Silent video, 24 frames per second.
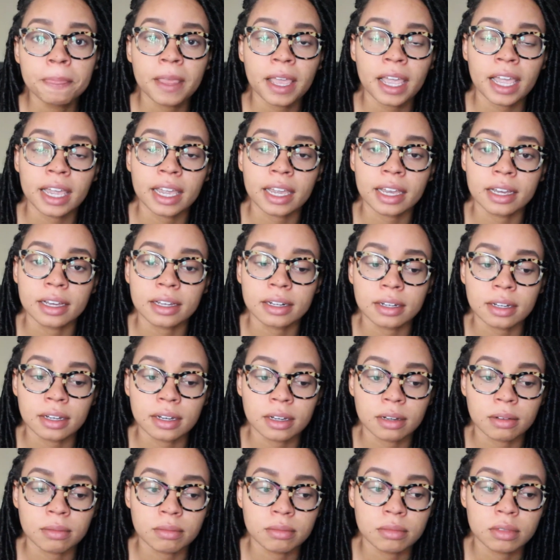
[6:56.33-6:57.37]
and
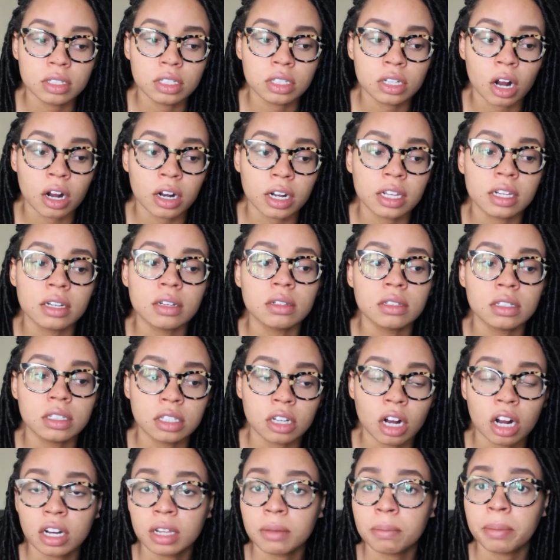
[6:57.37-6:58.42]
start
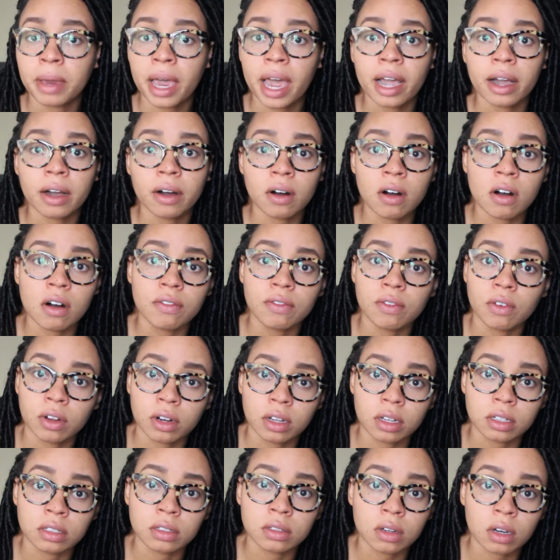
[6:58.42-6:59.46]
it back off on
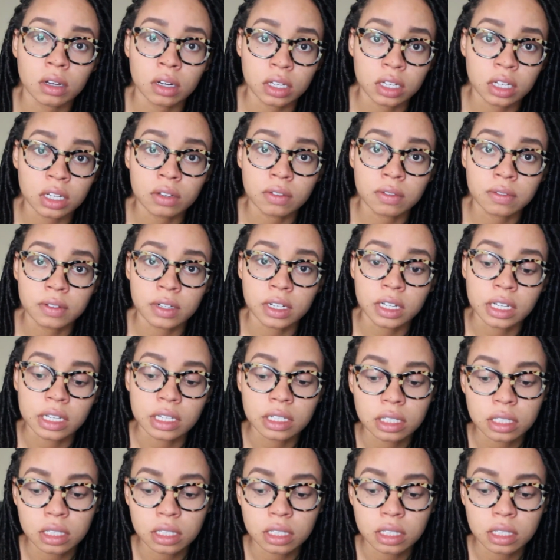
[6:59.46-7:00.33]
a good foot.